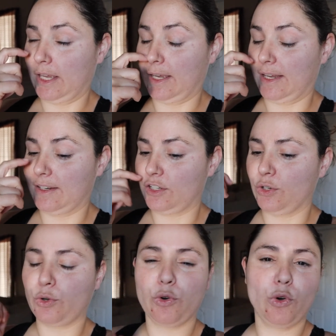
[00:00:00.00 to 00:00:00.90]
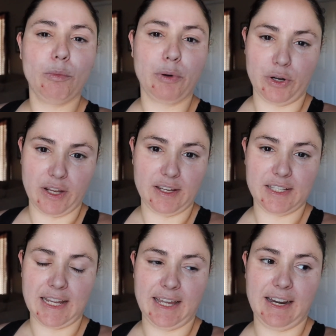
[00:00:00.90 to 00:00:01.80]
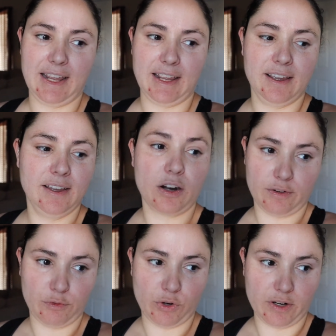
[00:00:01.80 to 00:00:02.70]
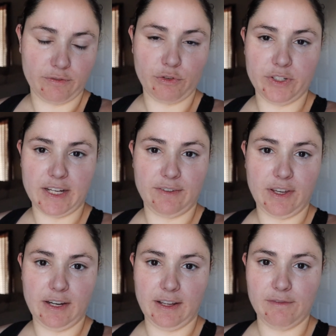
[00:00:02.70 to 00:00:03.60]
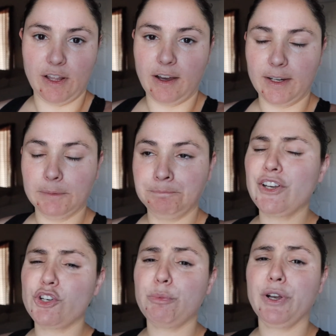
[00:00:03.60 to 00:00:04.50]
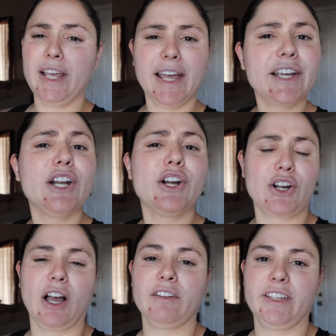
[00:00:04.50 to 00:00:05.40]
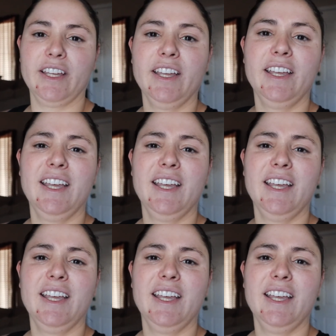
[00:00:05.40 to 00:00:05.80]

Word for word: and Nicole Burgess had a carnivore full day of eating vlog and she put an egg in her coffee.